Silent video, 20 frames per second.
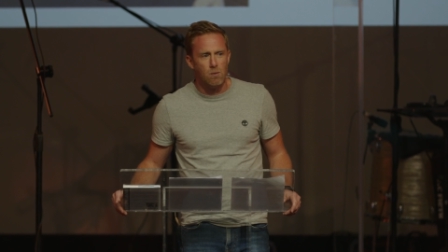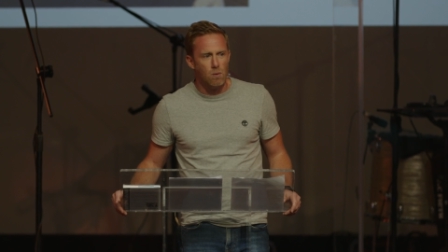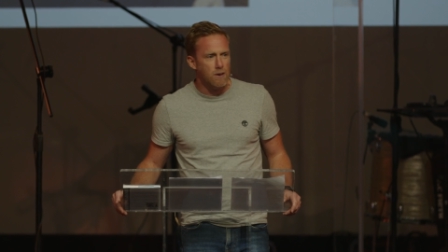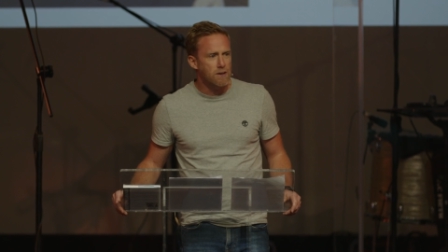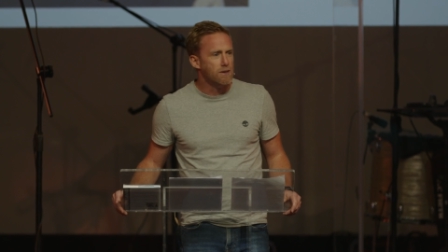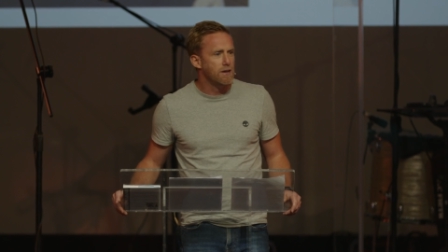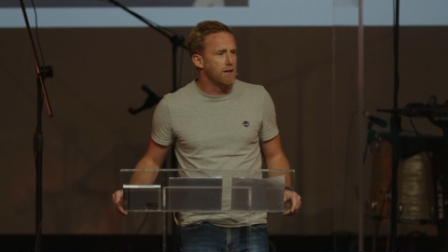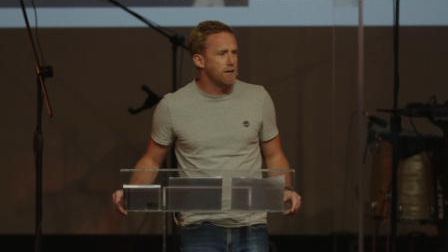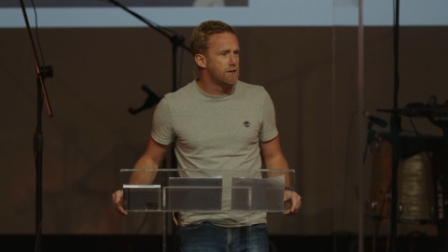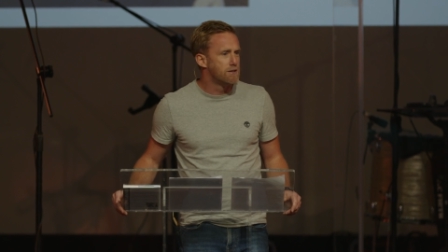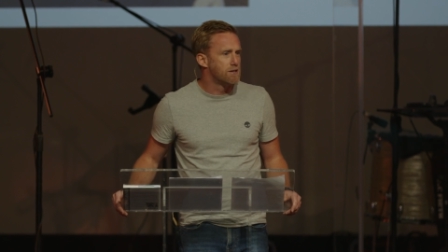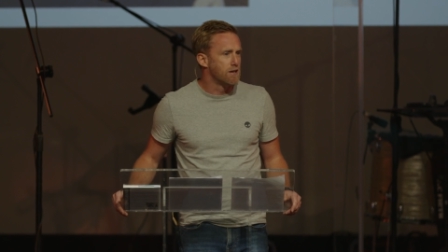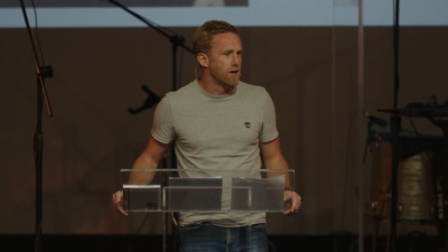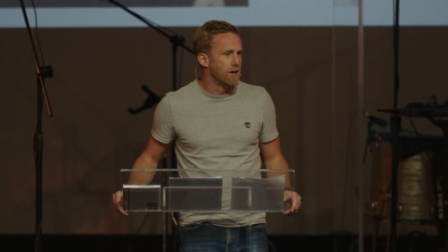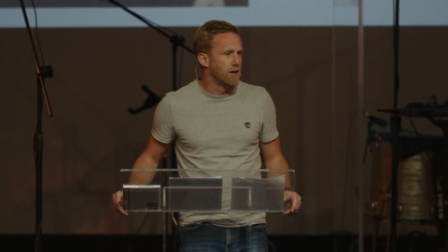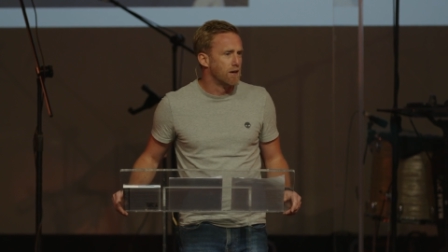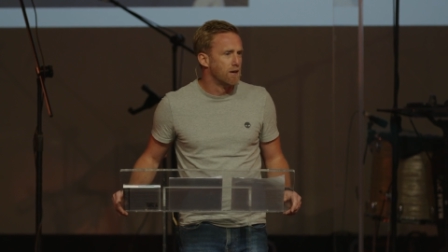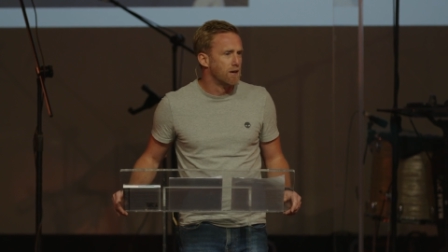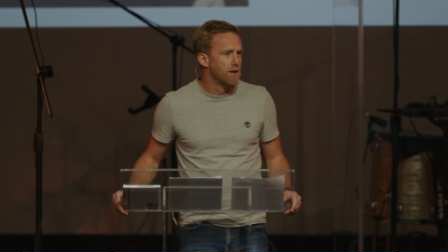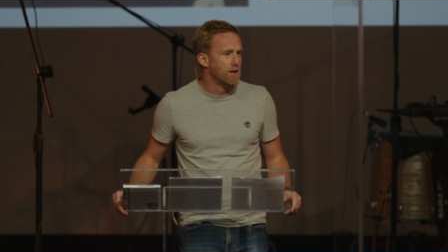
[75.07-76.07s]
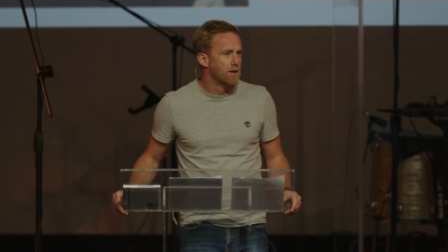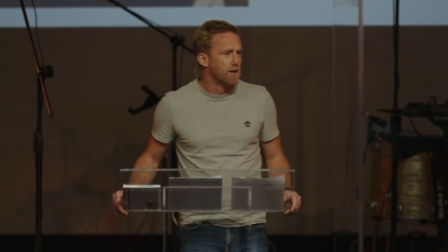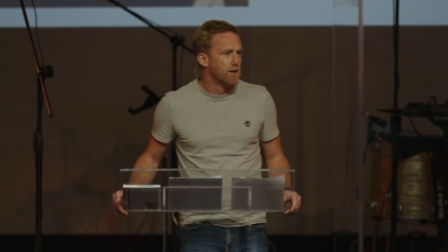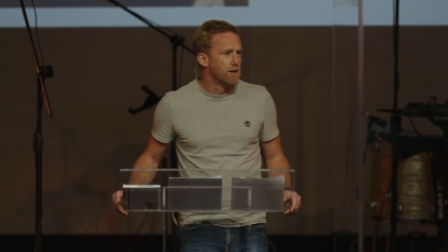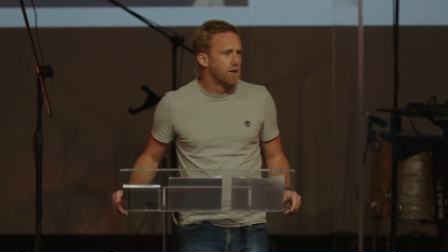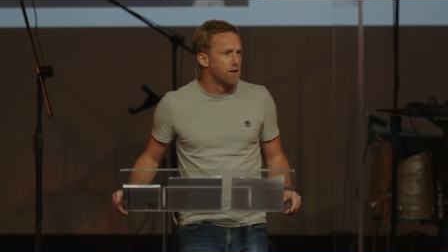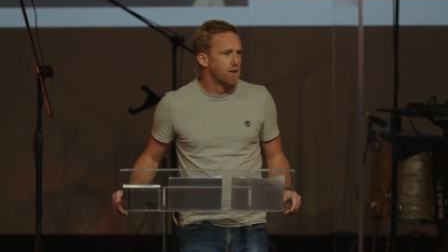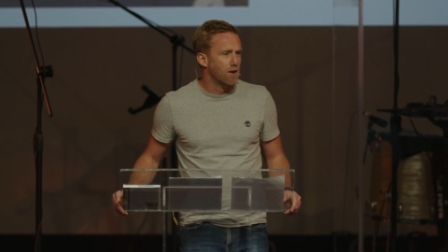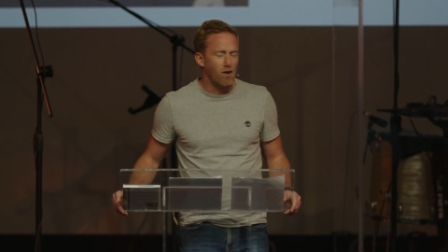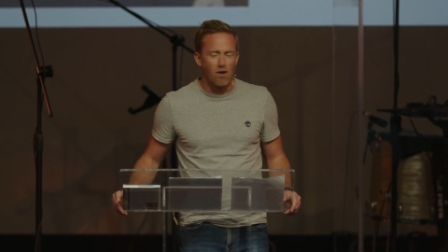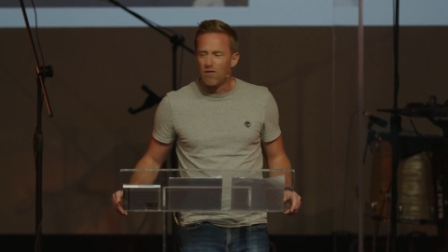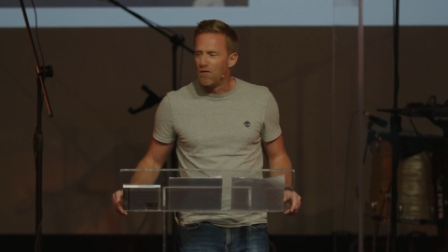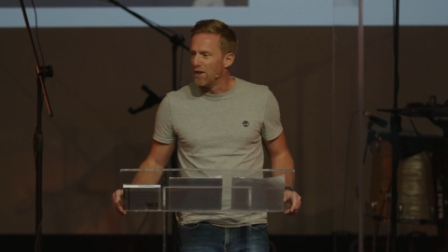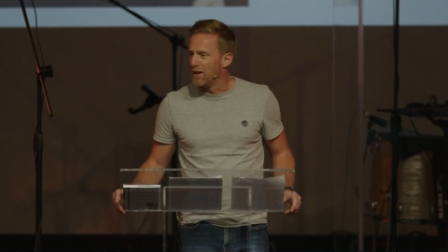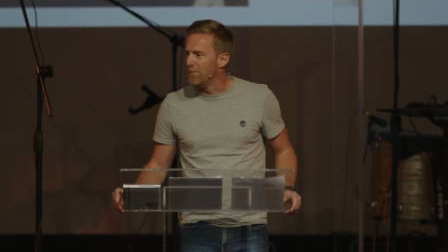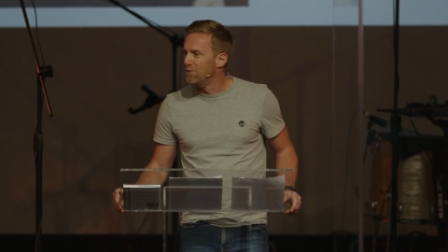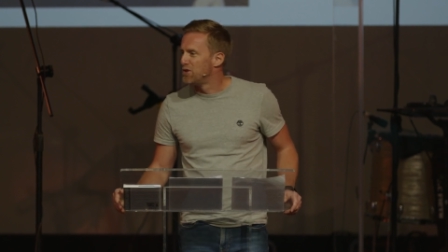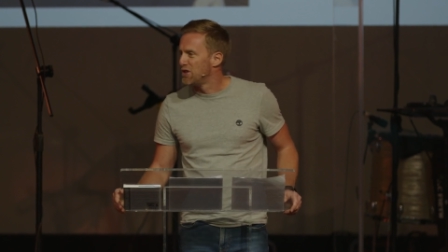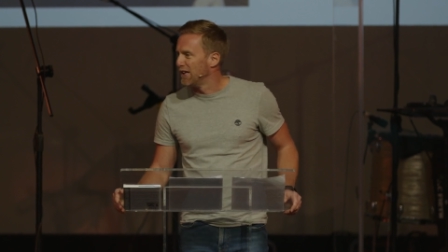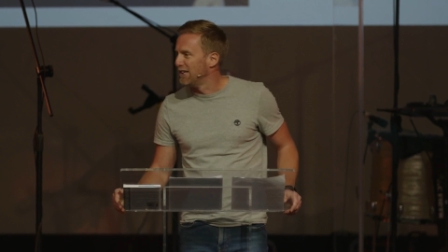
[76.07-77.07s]
We need to
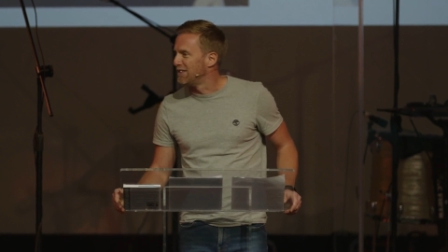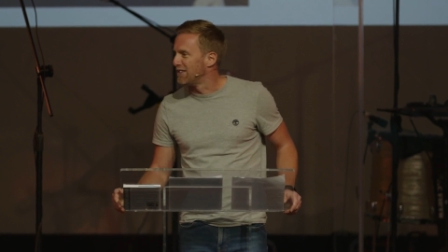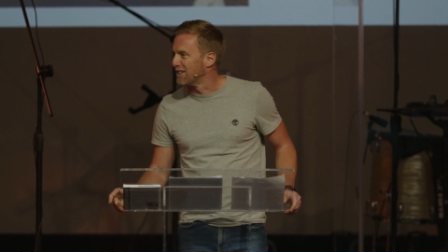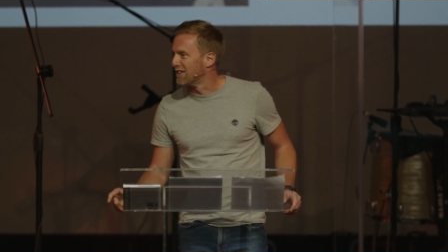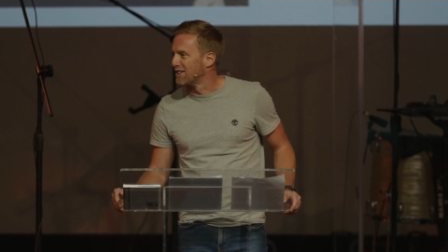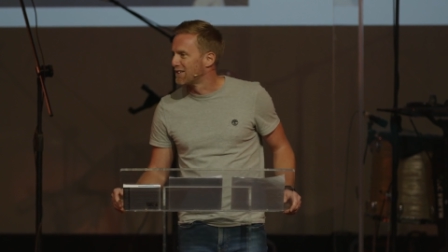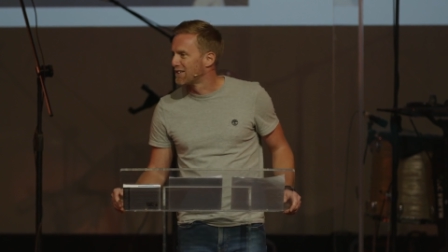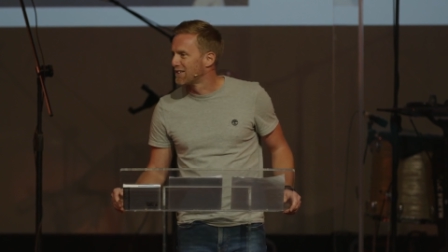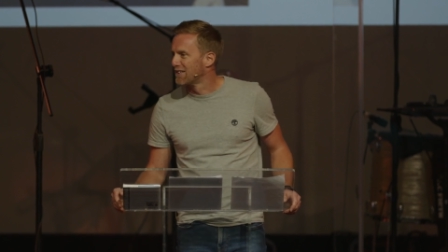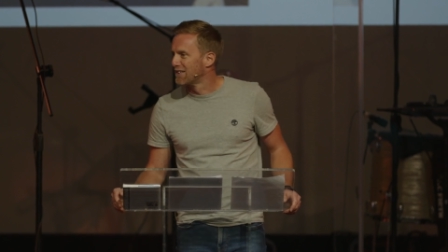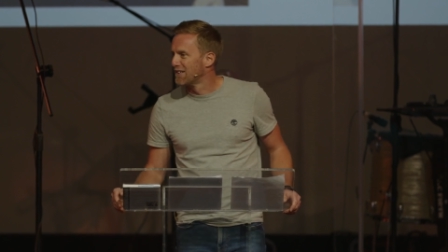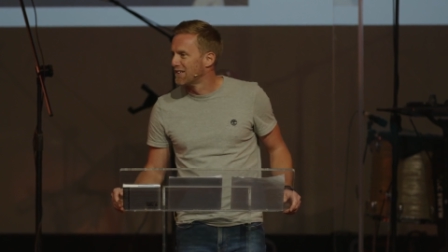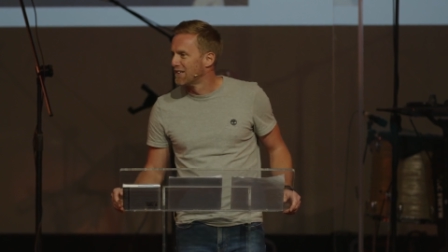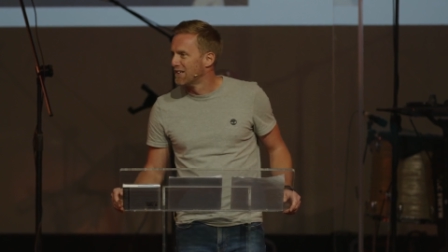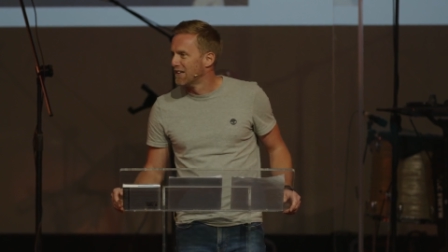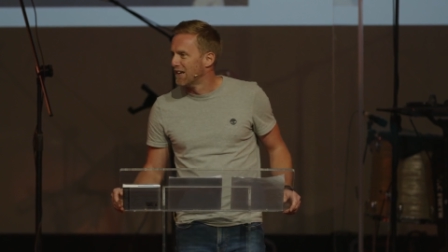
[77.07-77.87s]
offer him Jesus.